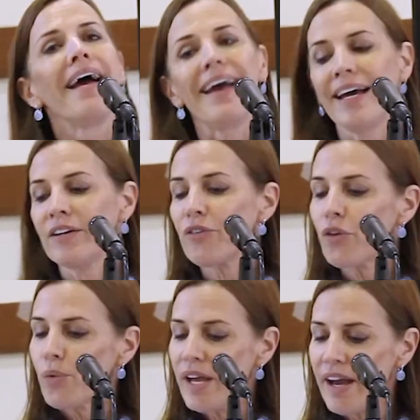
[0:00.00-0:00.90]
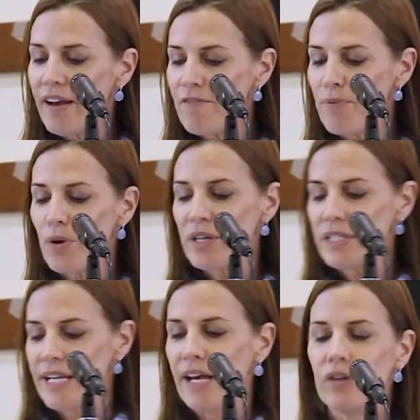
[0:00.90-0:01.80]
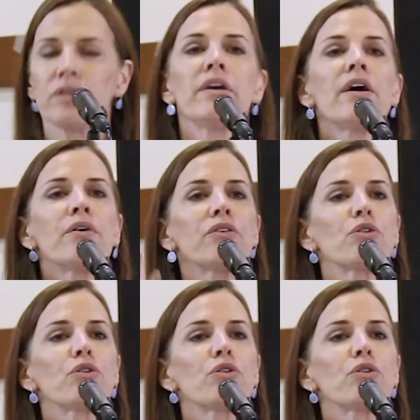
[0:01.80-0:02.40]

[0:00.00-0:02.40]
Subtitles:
And so we have broken down